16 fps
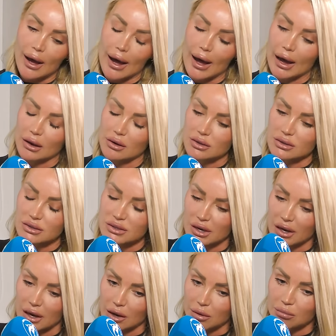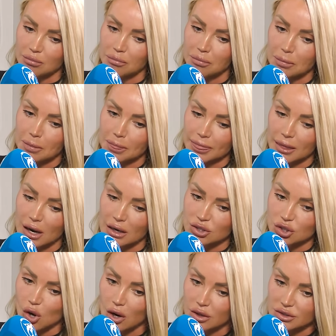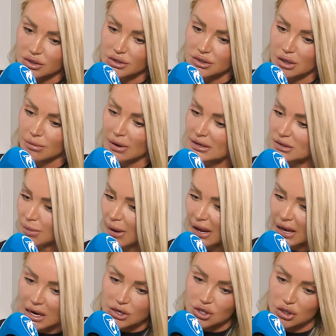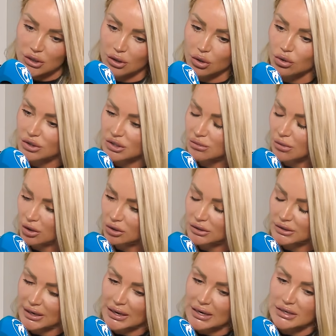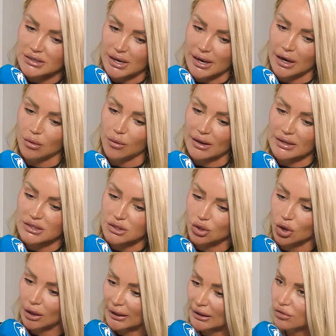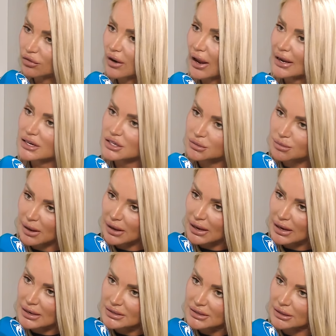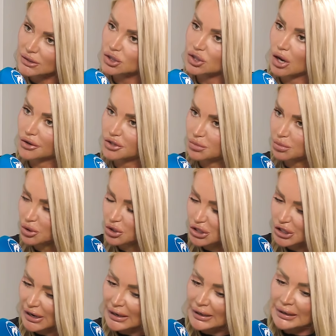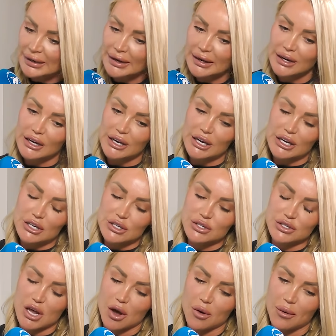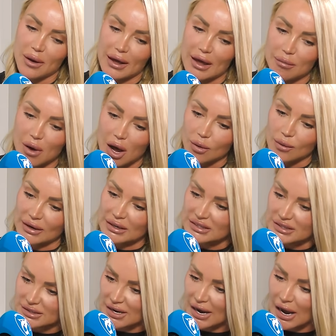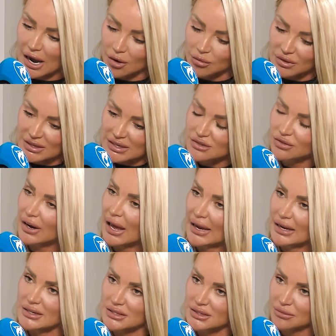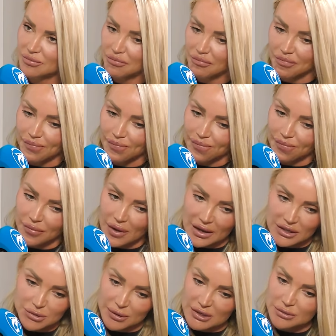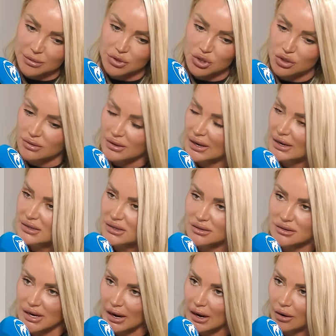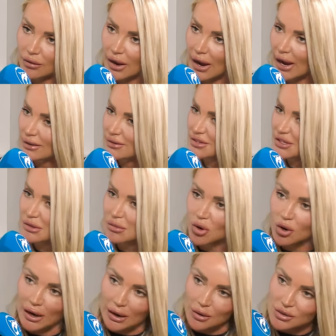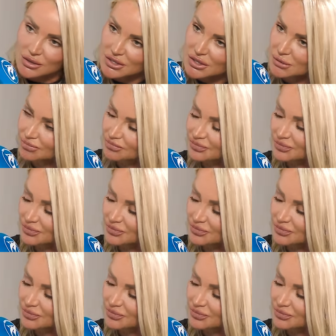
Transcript: and um I started, I made a page and I called it Model Days and I went and got like flyers made and started pushing it. So um, I went into town with these flyers and spent about two days in town handing them all out.